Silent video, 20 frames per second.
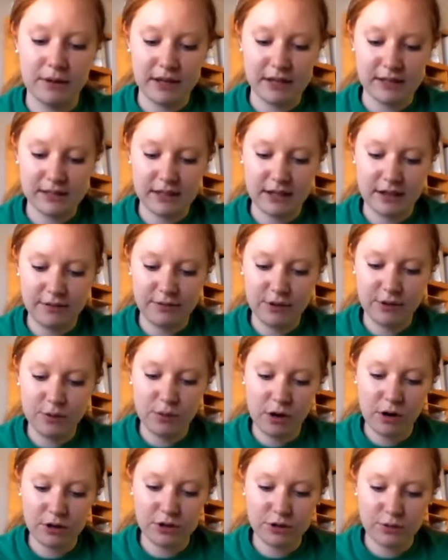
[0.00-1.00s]
is if
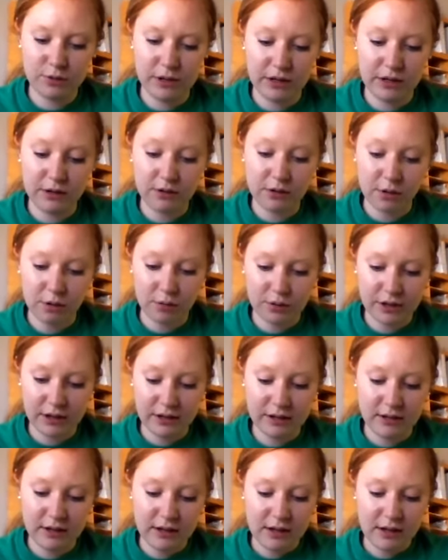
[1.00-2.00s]
you are doing
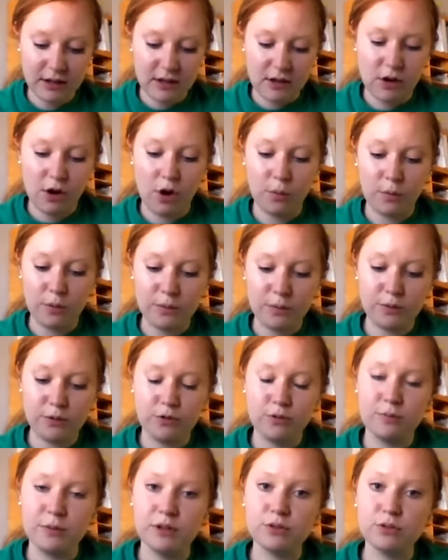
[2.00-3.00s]
clothing, home
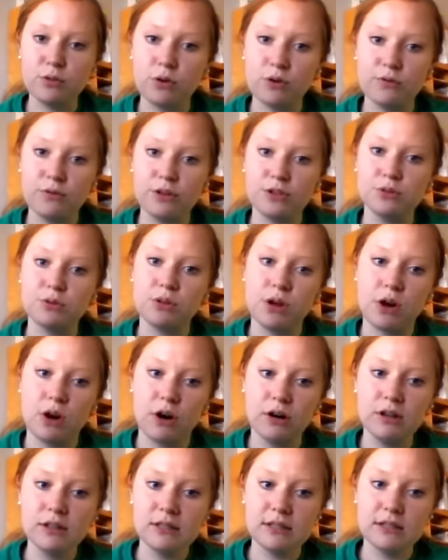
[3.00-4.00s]
improvement, or visual
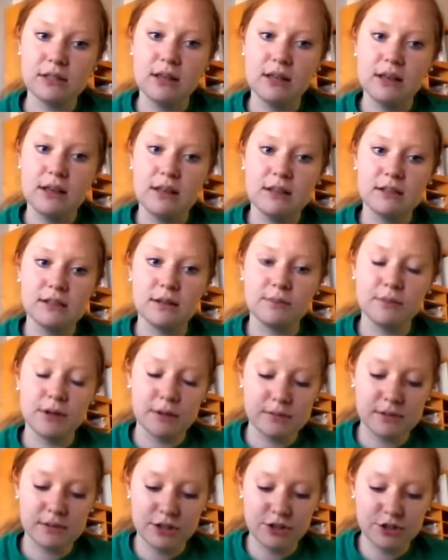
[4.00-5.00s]
arts,
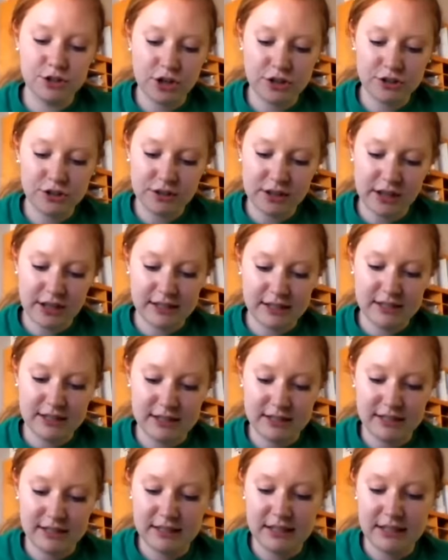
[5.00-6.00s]
sometimes the judge likes
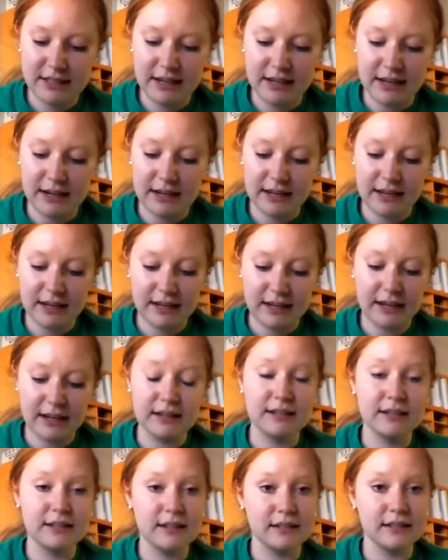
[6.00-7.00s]
to see a
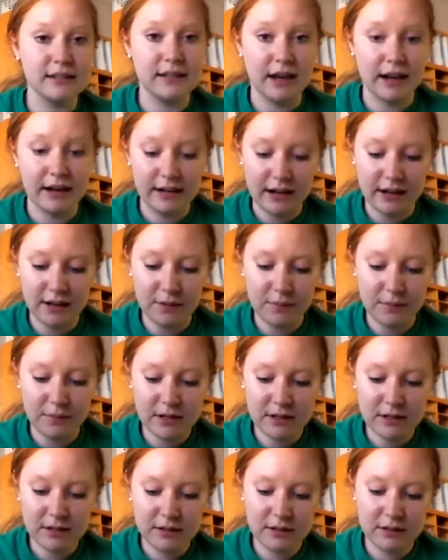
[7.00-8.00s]
design
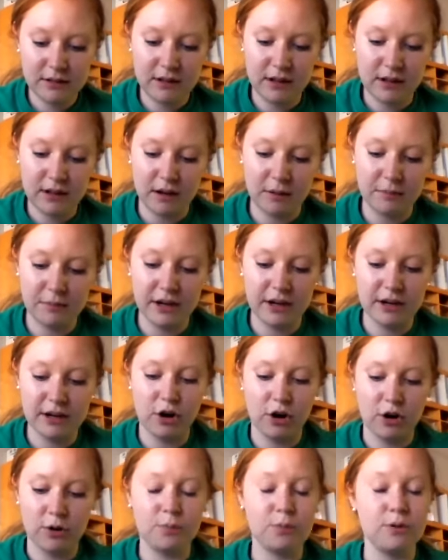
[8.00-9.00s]
element and
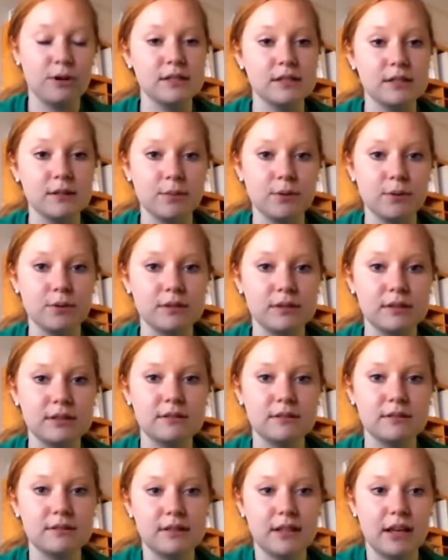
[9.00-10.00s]
art
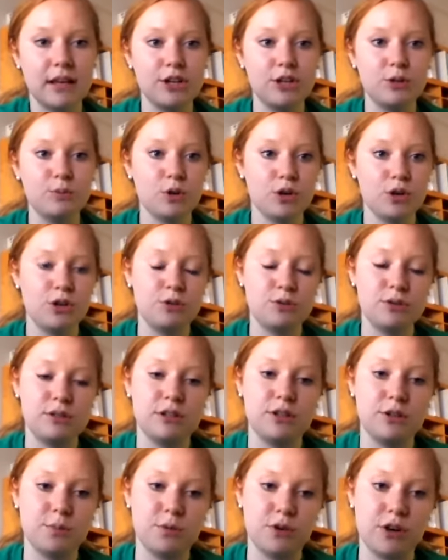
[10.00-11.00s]
principles that were used
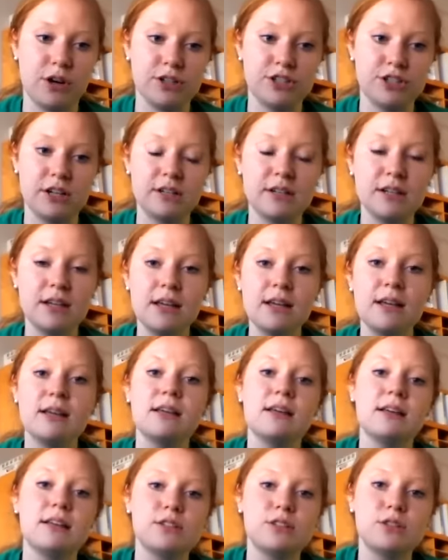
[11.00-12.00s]
in your project.
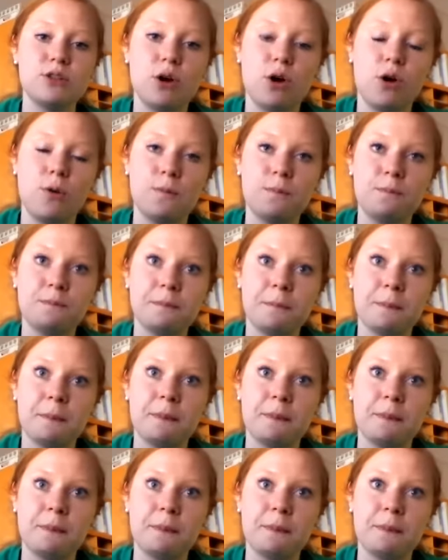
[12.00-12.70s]
So